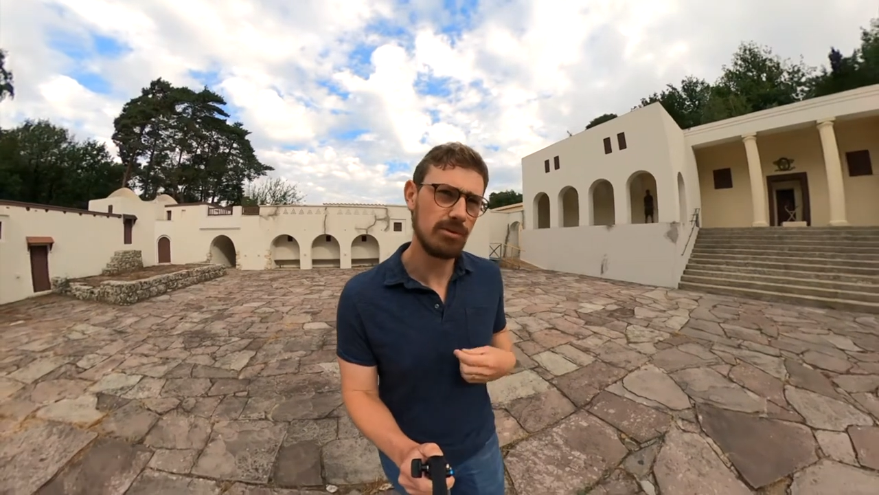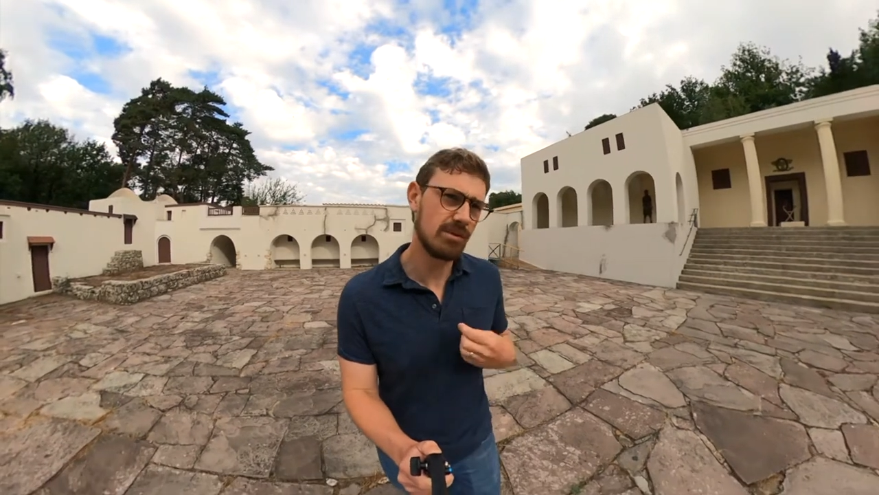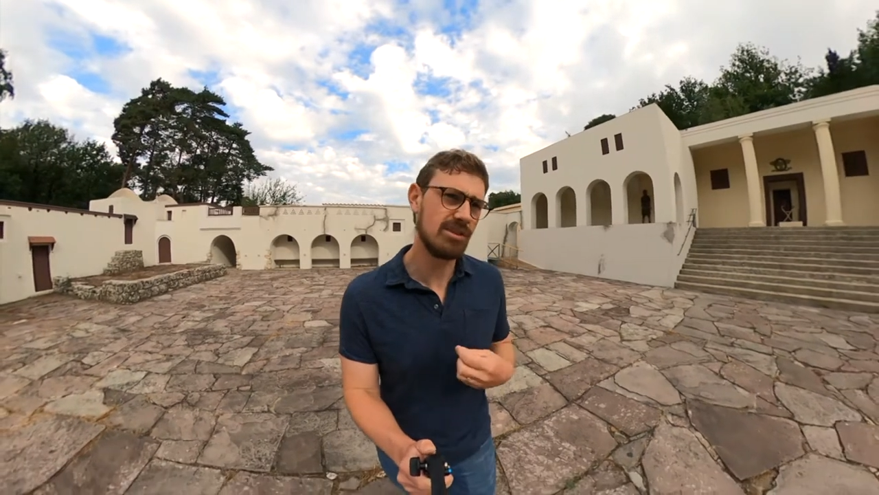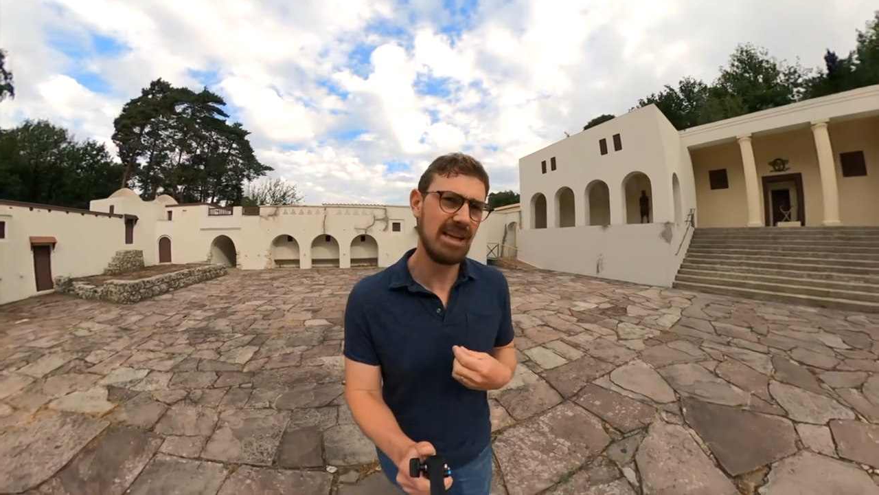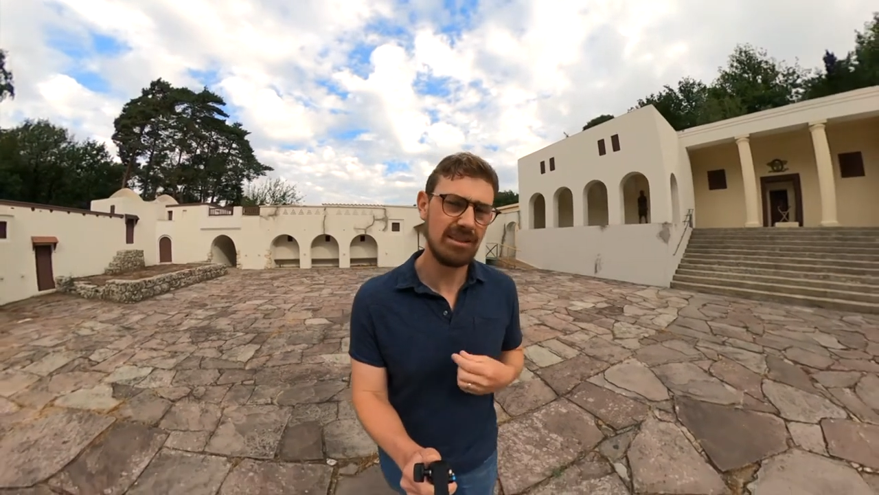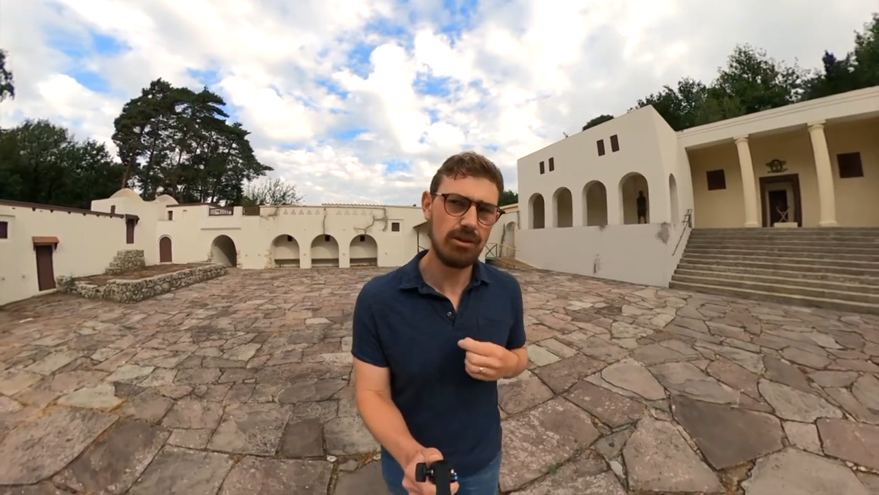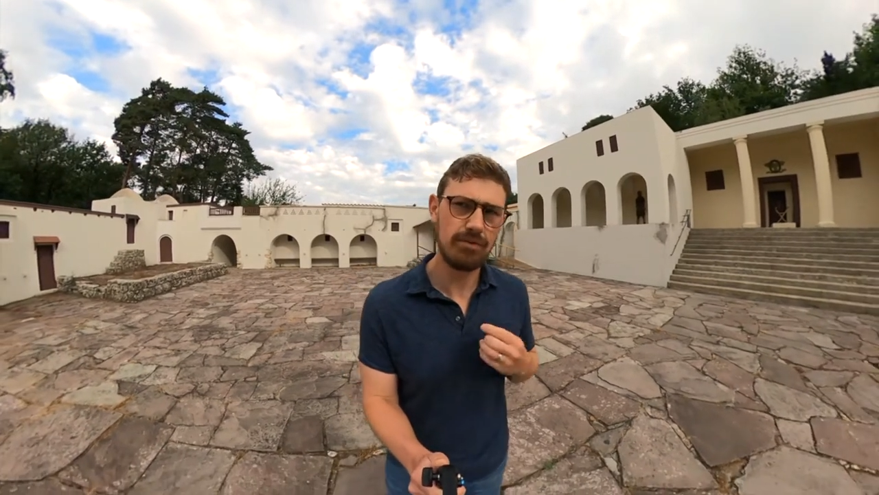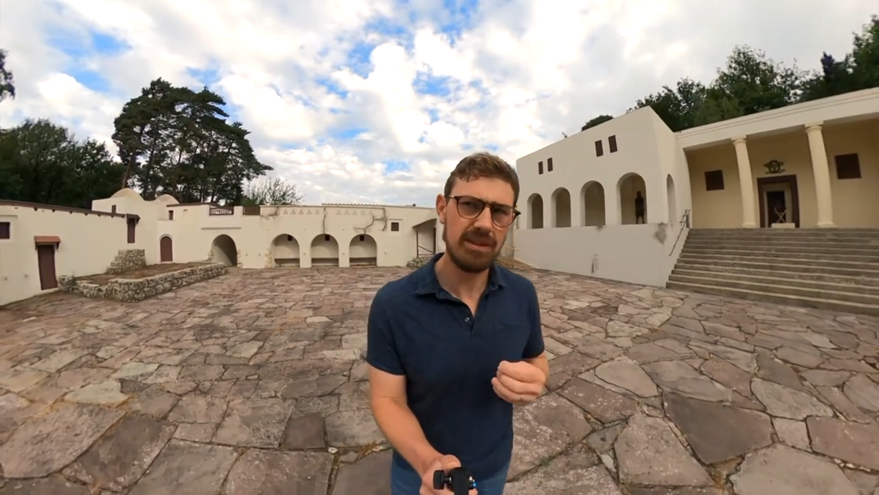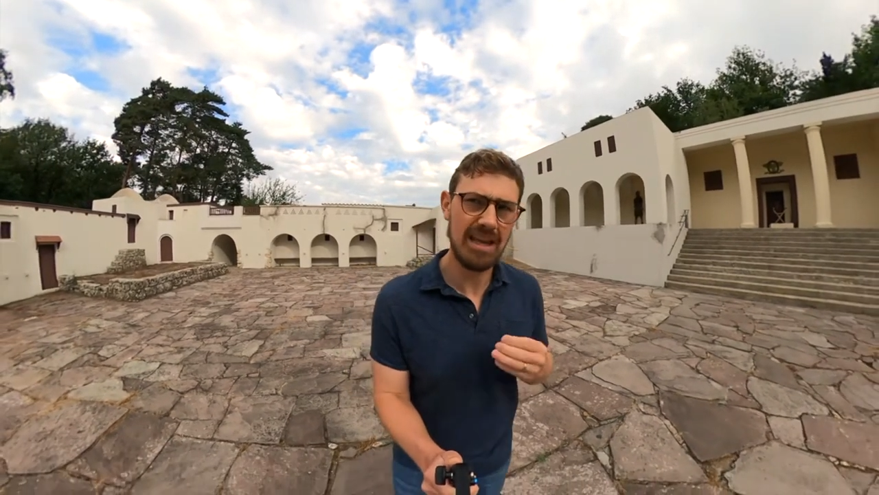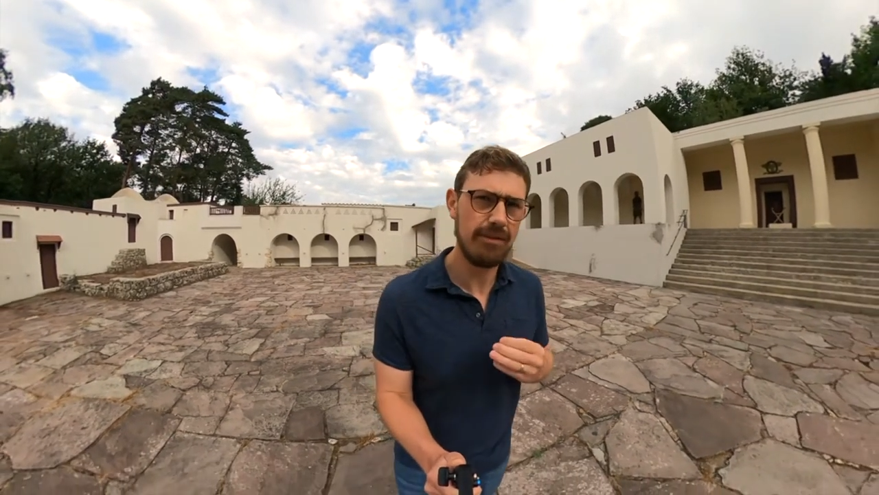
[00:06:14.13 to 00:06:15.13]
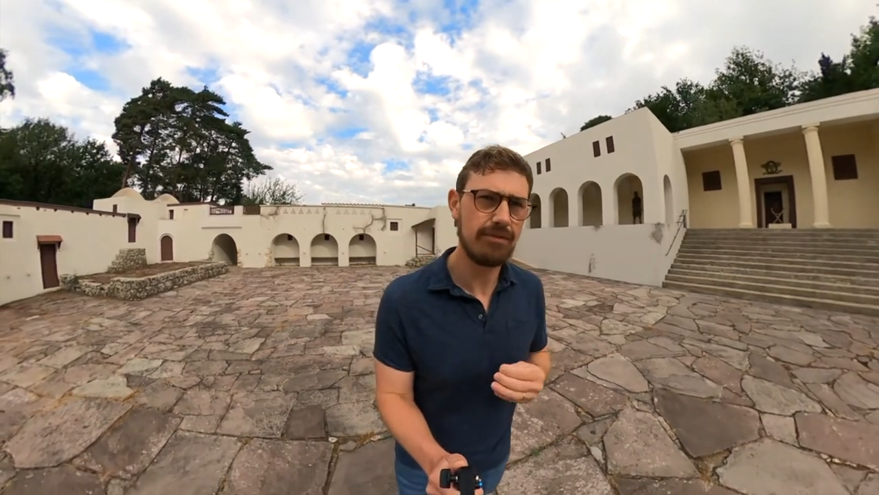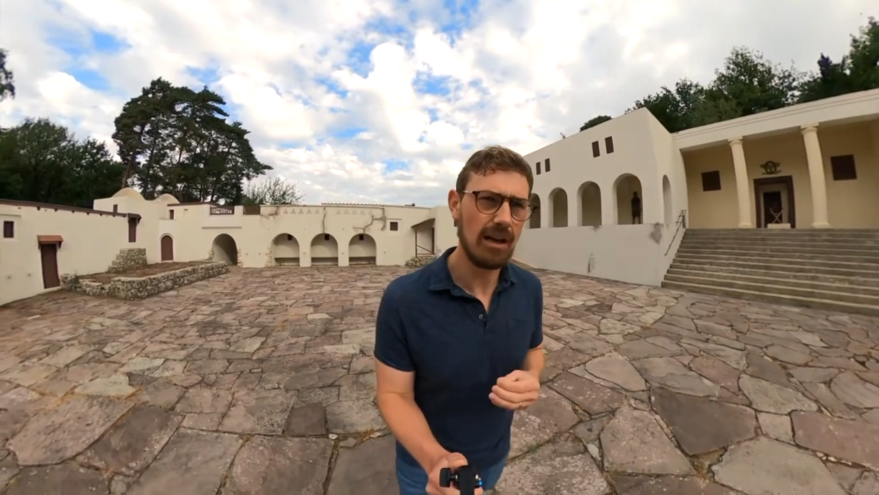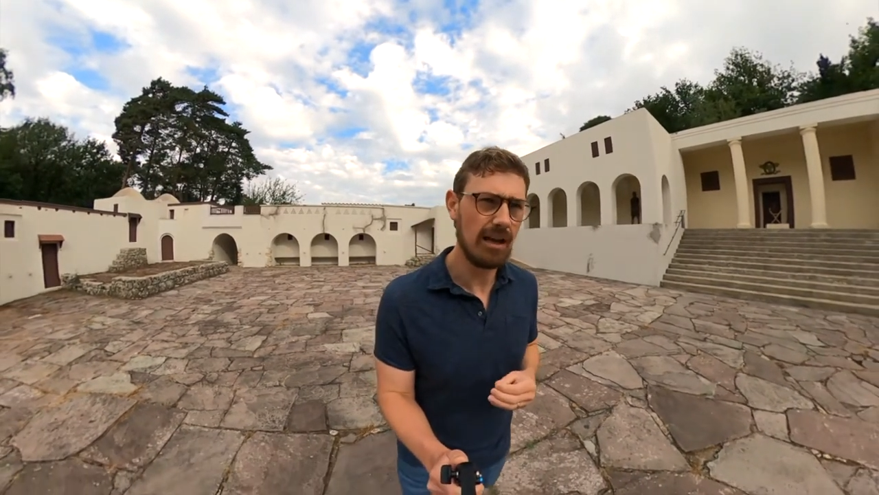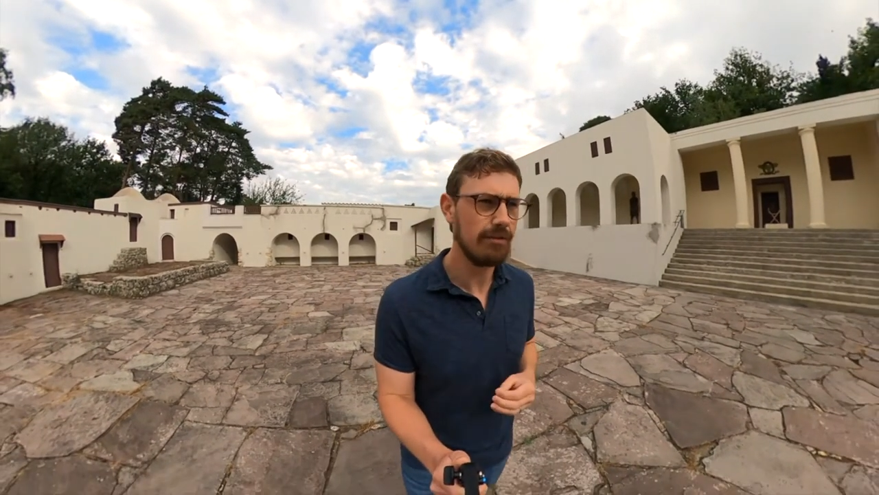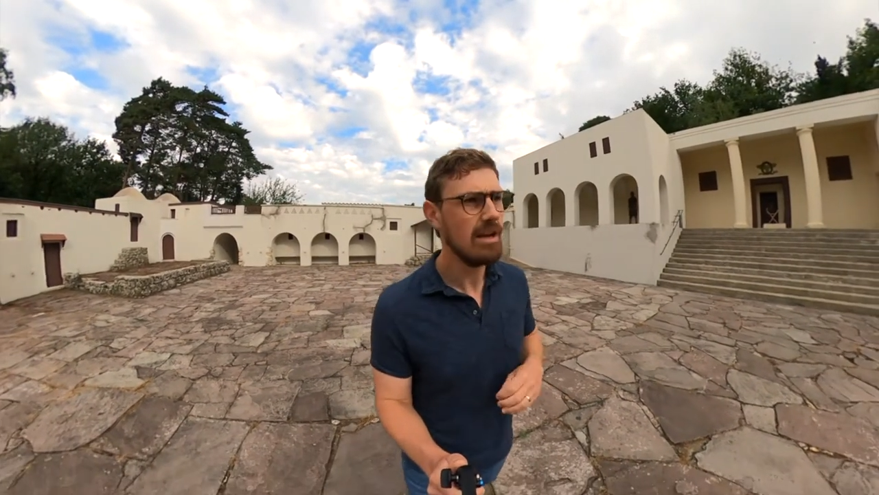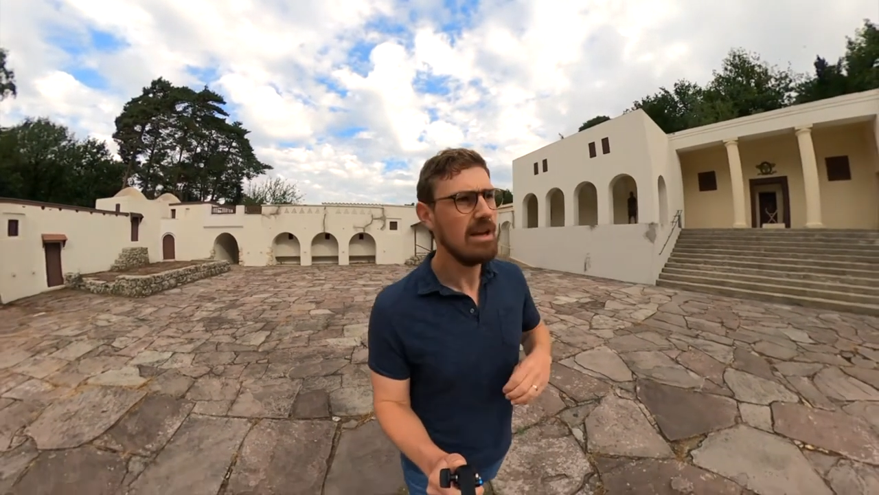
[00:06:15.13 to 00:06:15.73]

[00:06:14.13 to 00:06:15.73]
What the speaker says: to send you off to the afterlife